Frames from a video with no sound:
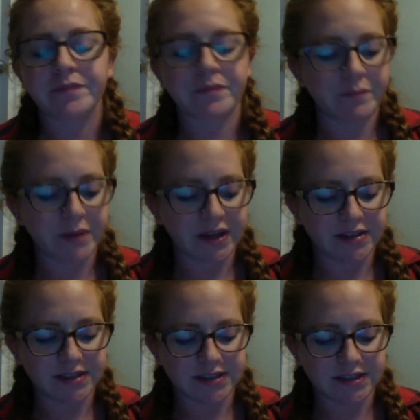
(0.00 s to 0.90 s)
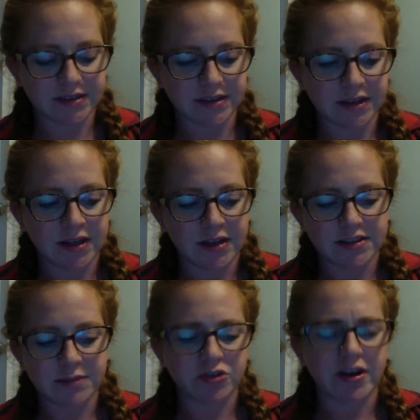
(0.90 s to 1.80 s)
but it doesn't
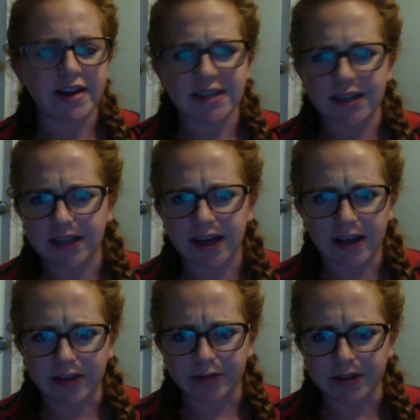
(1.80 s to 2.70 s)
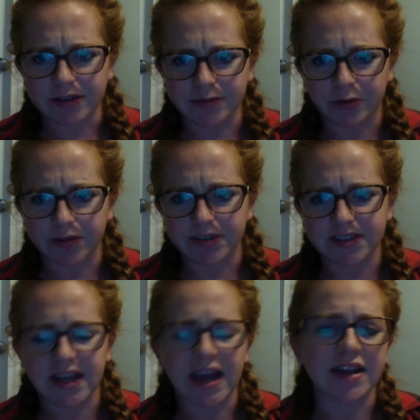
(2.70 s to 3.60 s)
subtract any calories for you. It
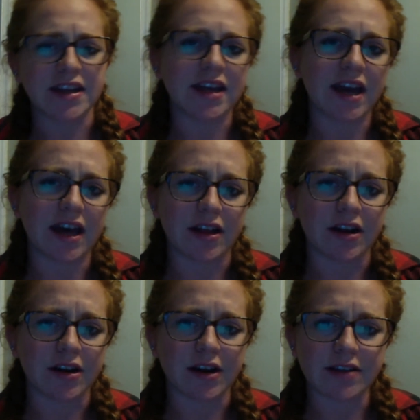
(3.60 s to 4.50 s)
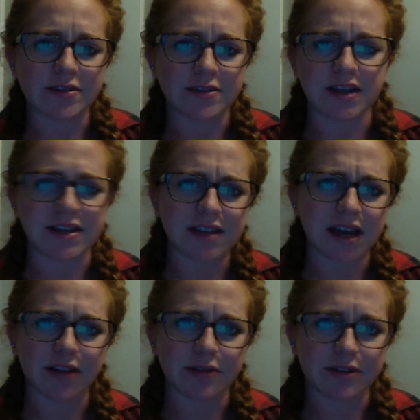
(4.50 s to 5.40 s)
doesn't add any exercise
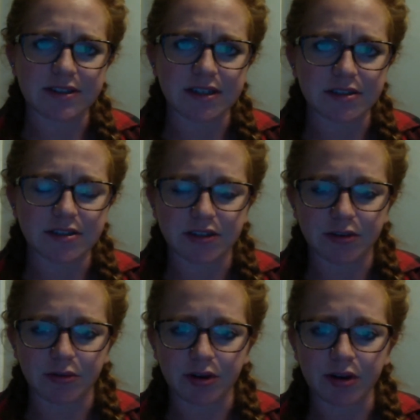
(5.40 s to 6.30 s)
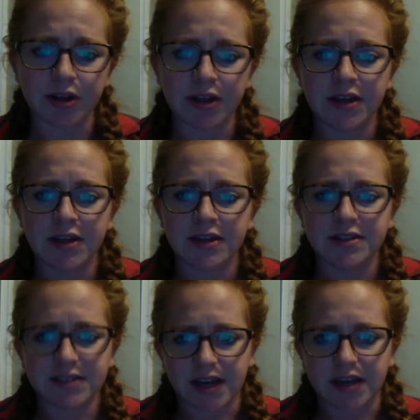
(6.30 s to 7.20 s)
calories into your
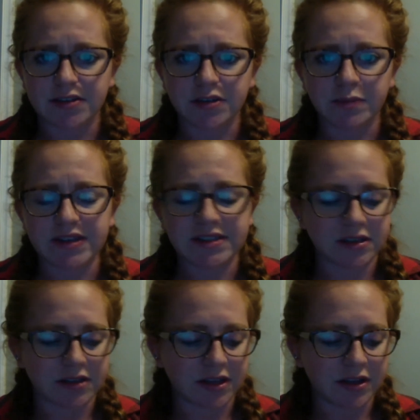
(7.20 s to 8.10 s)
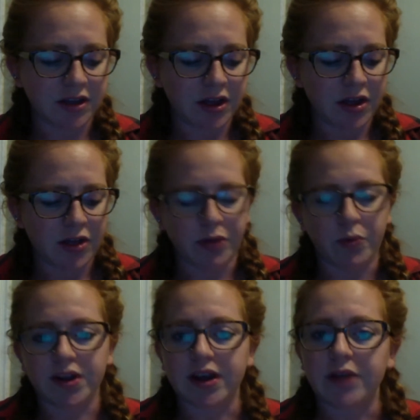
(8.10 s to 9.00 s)
day. So basically, the
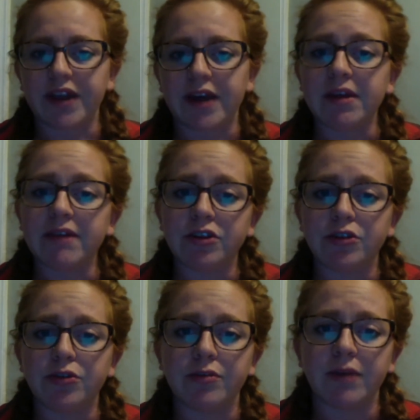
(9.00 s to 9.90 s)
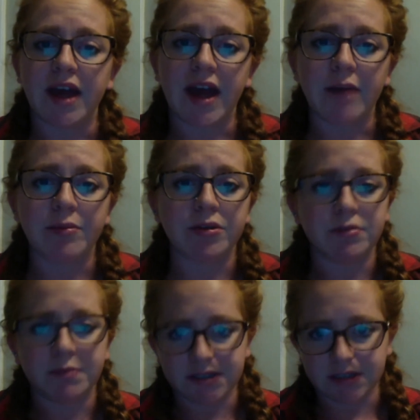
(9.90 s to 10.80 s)
workout that I'm giving you through my app, you
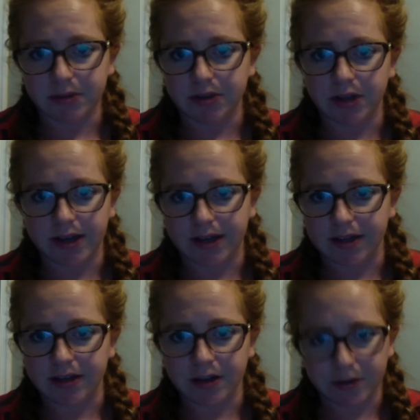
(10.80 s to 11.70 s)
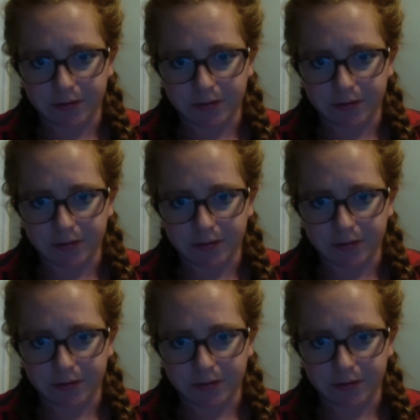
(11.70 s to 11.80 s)
would be double logging it in here for